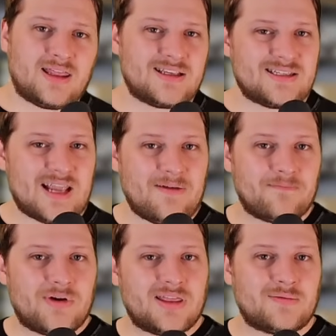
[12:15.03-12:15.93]
the same
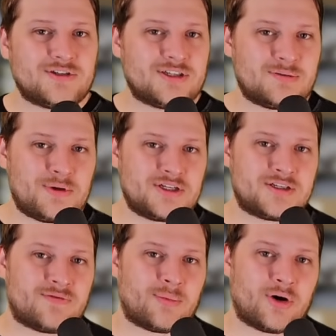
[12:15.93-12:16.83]
friend that was
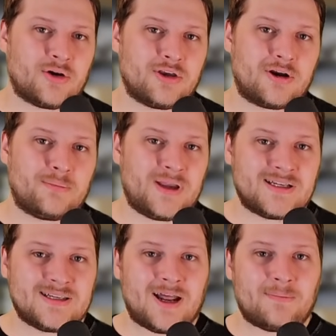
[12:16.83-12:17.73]
suspicious from earlier
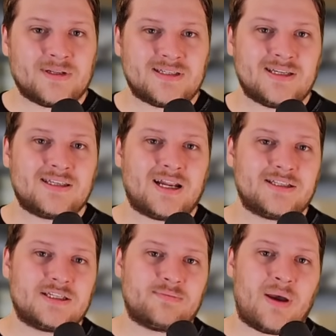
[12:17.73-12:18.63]
picks it up and sees that
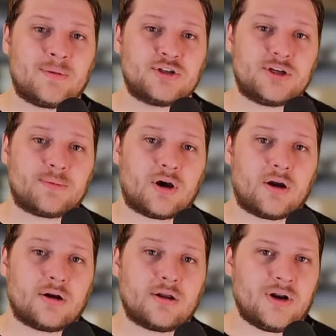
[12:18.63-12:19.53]
it's his membership
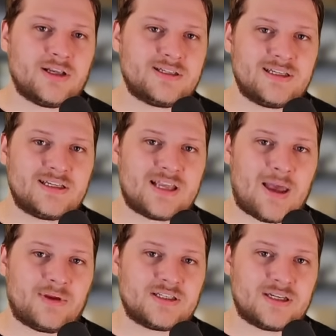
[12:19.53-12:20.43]
card, he sees
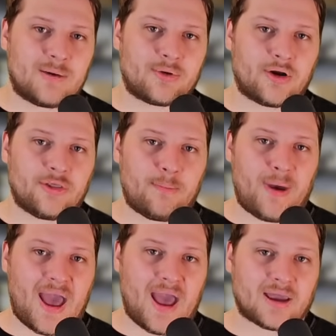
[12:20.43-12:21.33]
Emmy's number on the
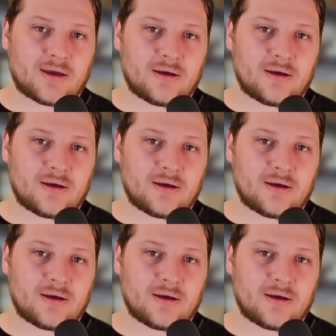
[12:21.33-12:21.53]
back.